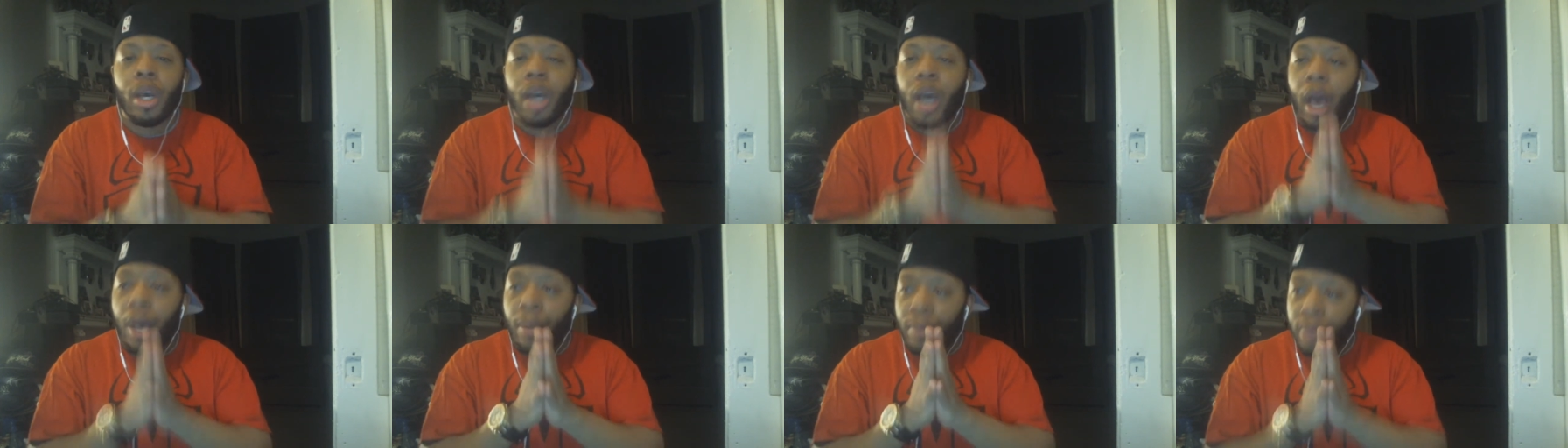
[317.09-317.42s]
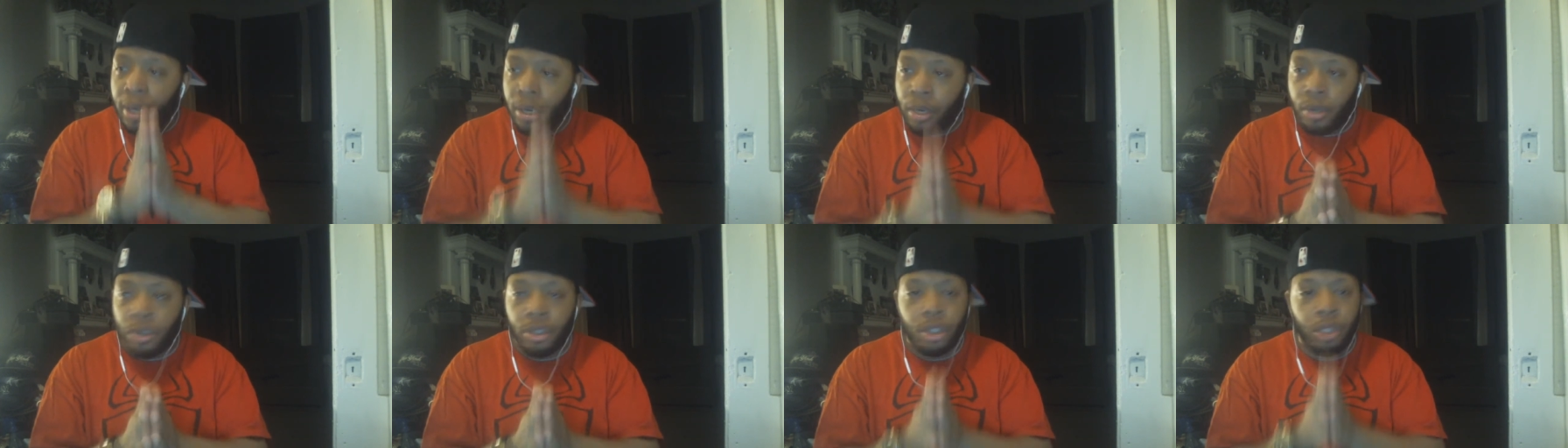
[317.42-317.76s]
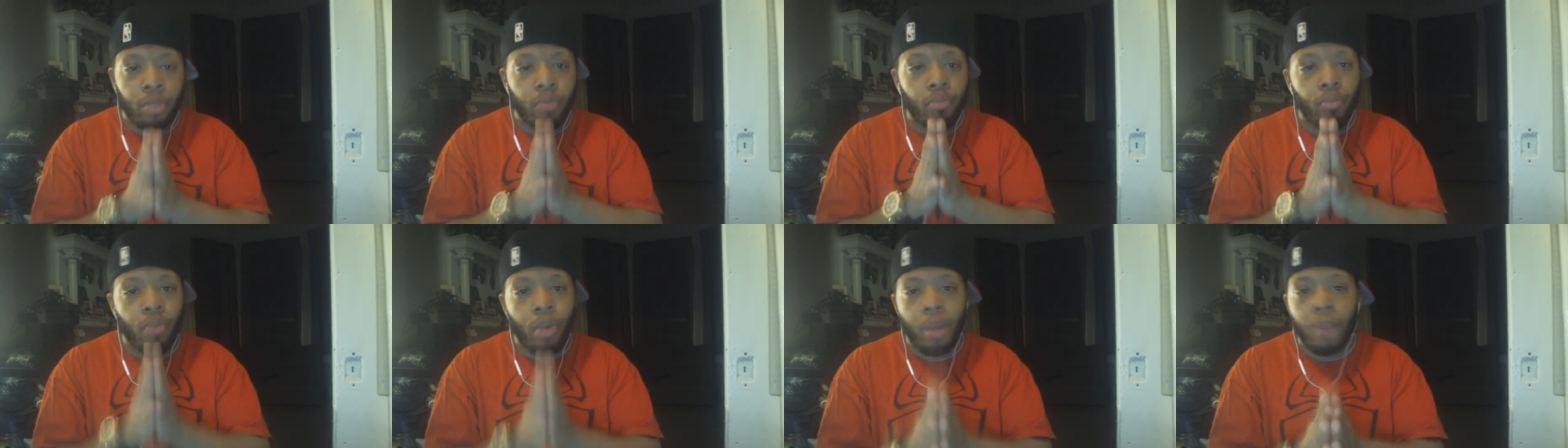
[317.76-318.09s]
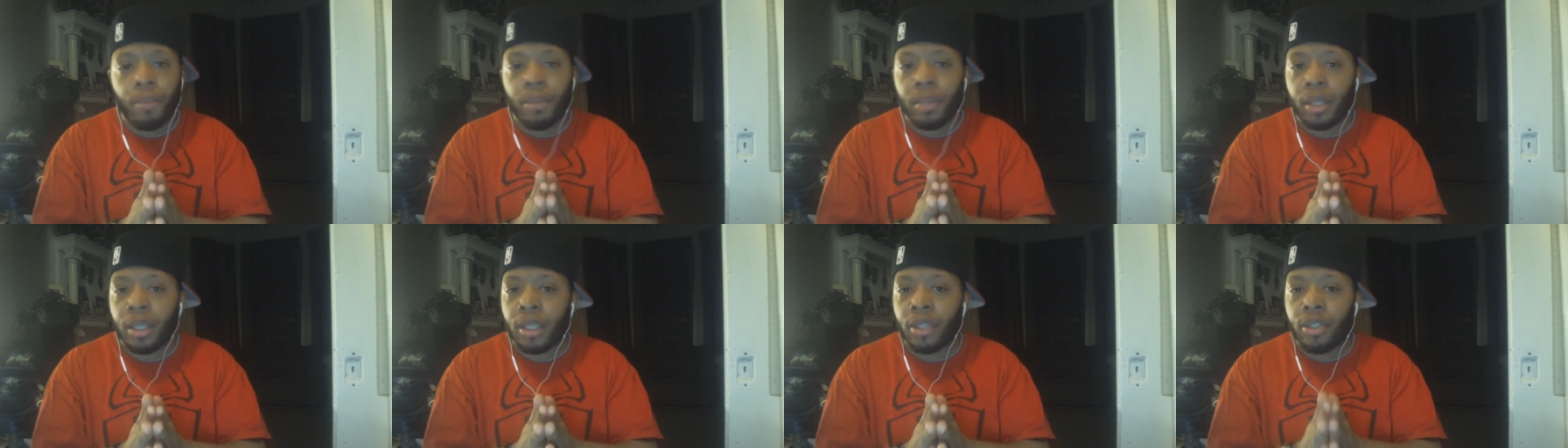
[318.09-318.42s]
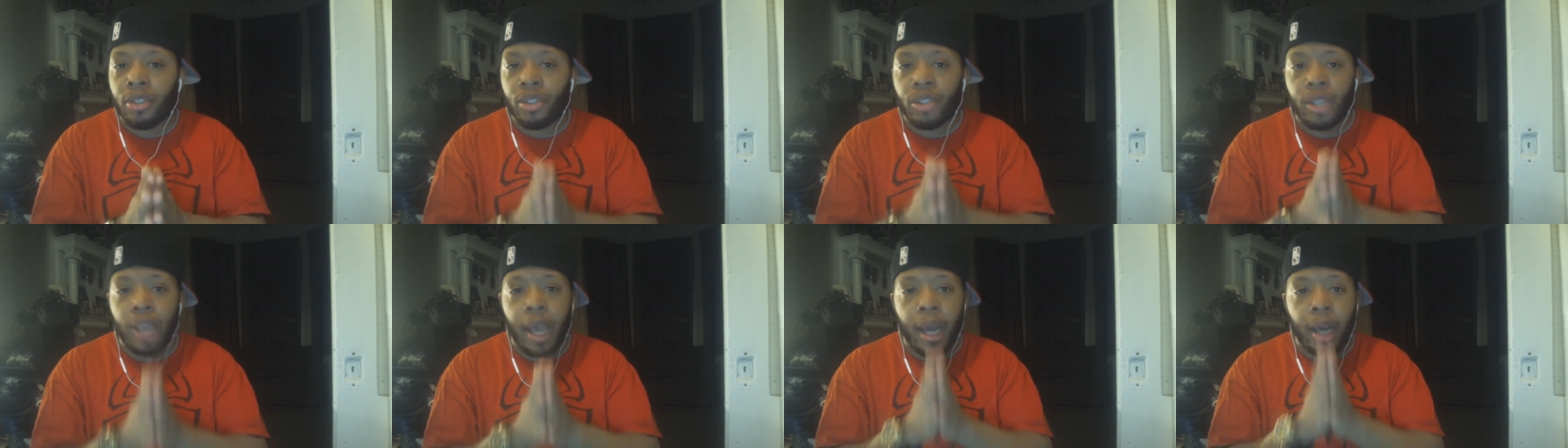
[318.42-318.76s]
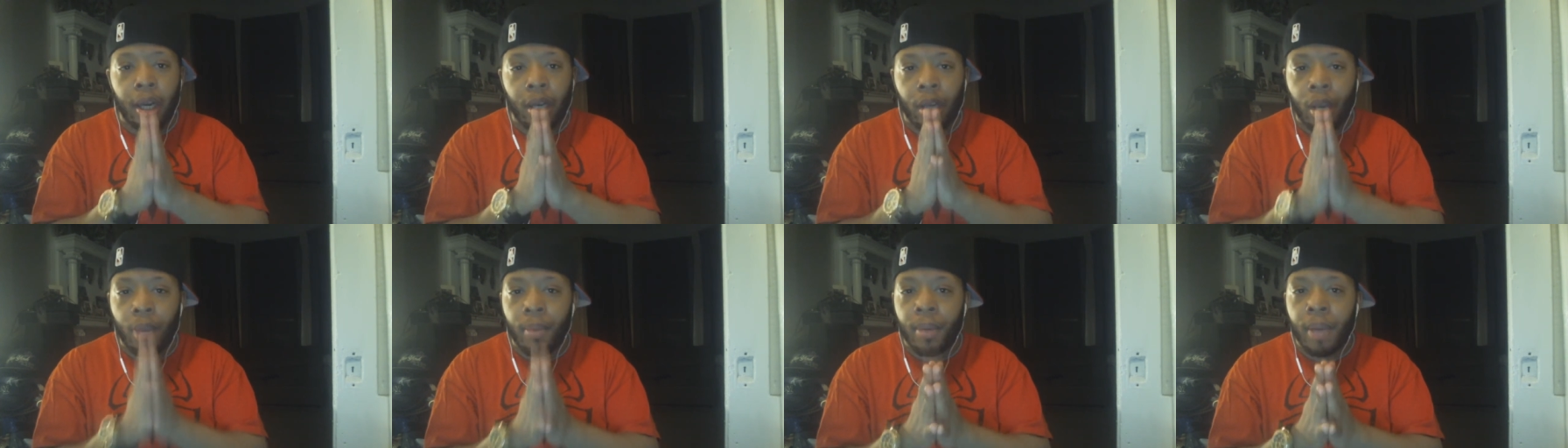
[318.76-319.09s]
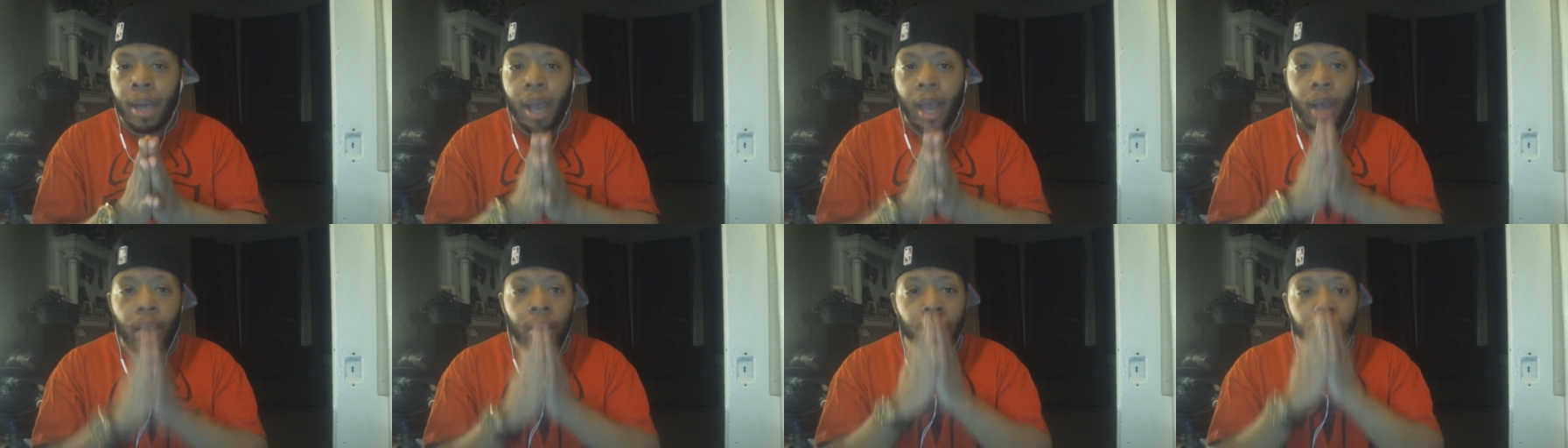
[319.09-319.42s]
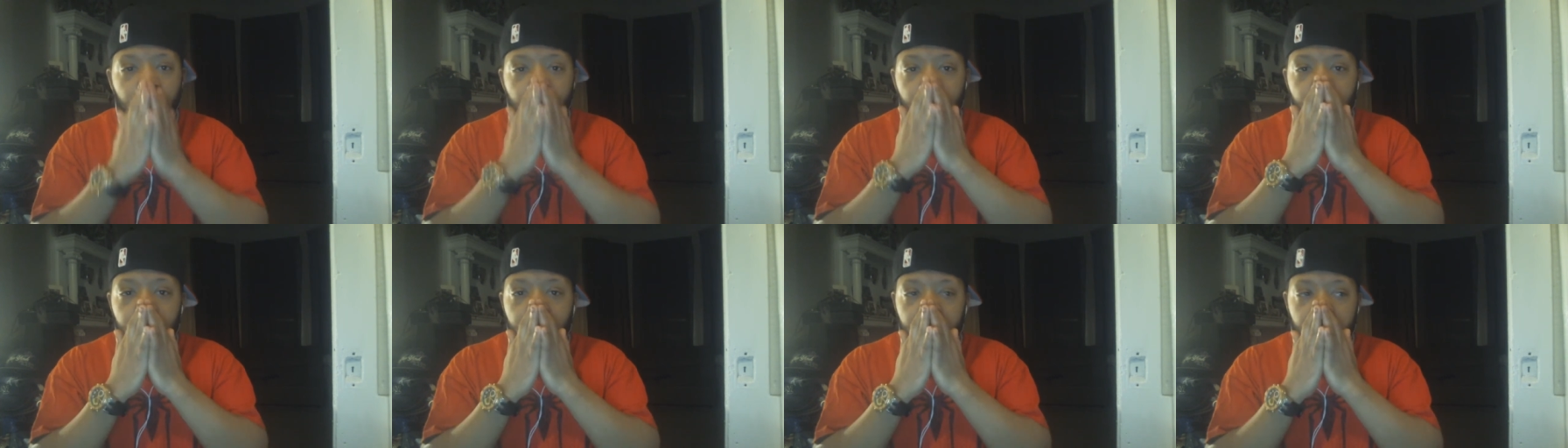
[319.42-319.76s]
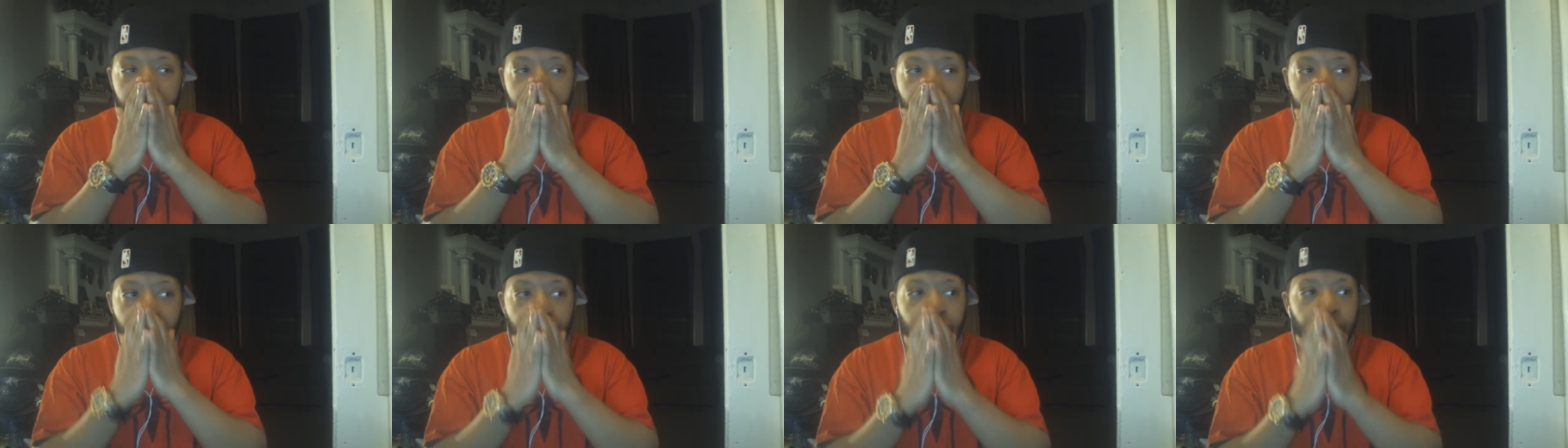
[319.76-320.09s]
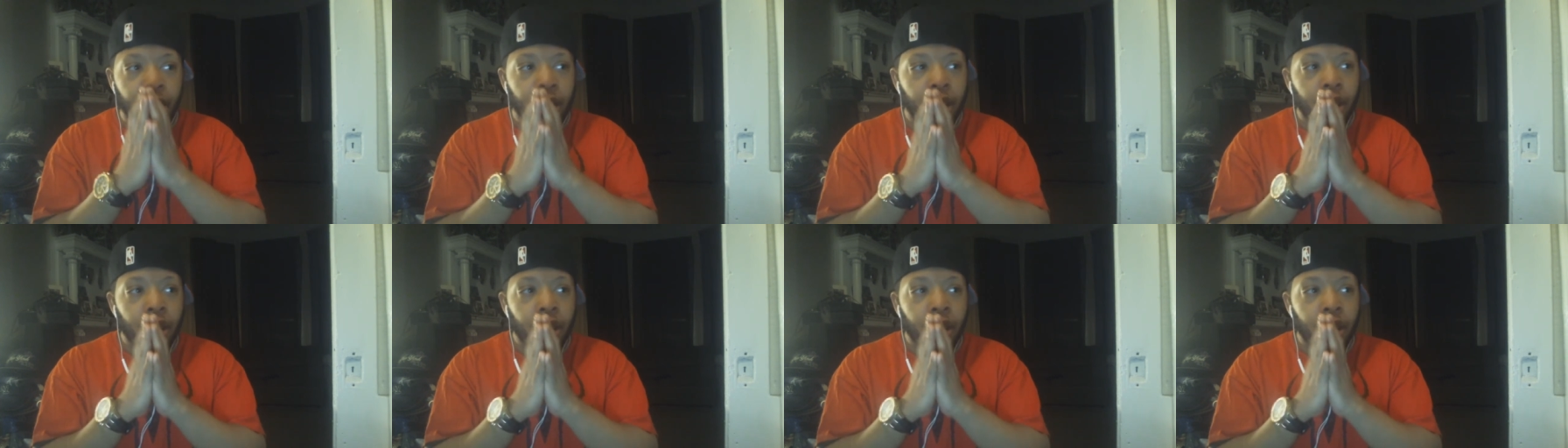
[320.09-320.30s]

I'm hearing some rumblings that are coming out that